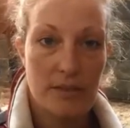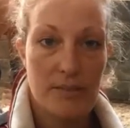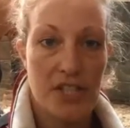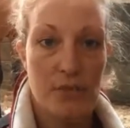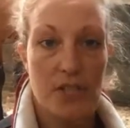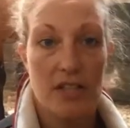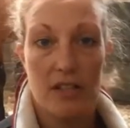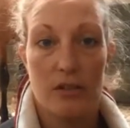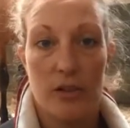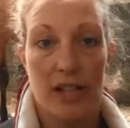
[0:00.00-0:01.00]
she was
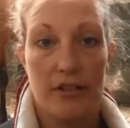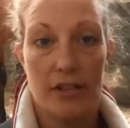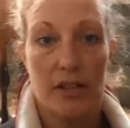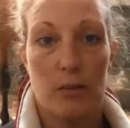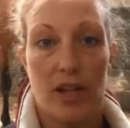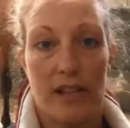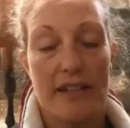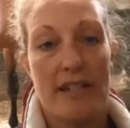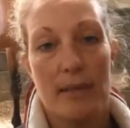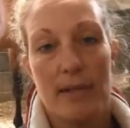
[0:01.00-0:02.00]
turned away for a little while in
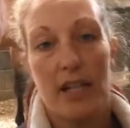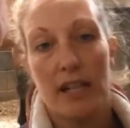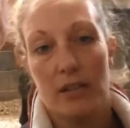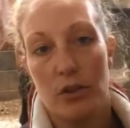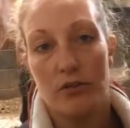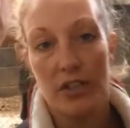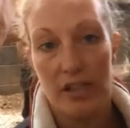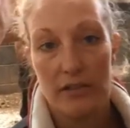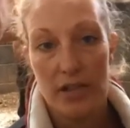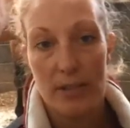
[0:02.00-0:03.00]
the summer, like I often
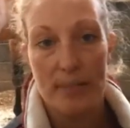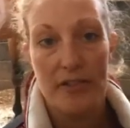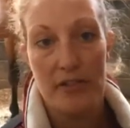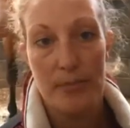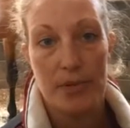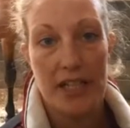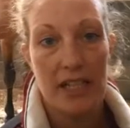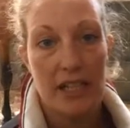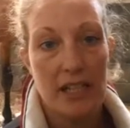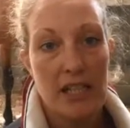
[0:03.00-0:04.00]
give her a bit of a
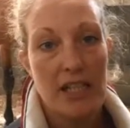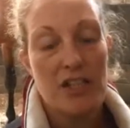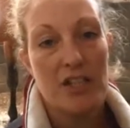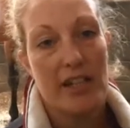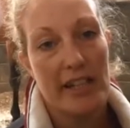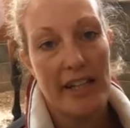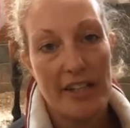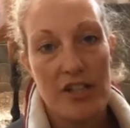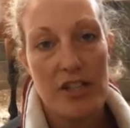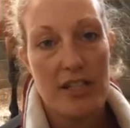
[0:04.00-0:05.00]
break. She then
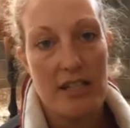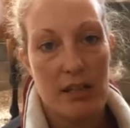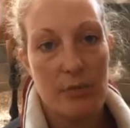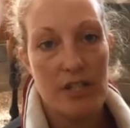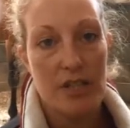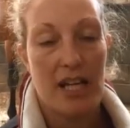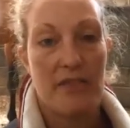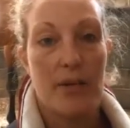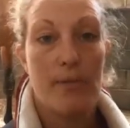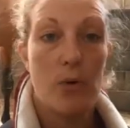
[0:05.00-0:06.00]
injured herself, which
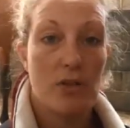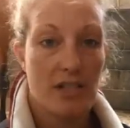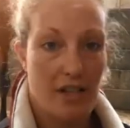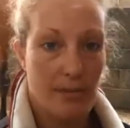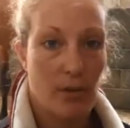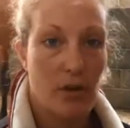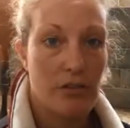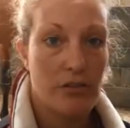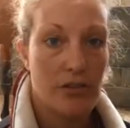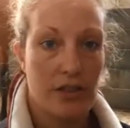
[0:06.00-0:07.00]
gave her more time
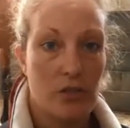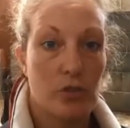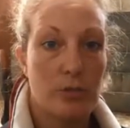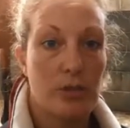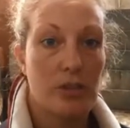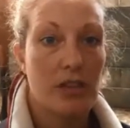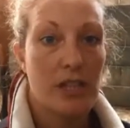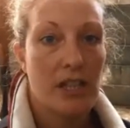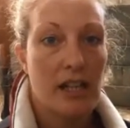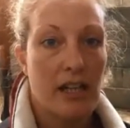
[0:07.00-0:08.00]
off than normal.
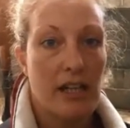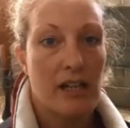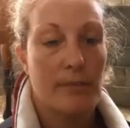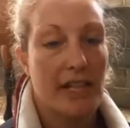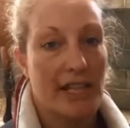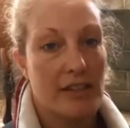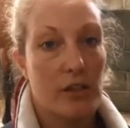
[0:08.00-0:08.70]
I had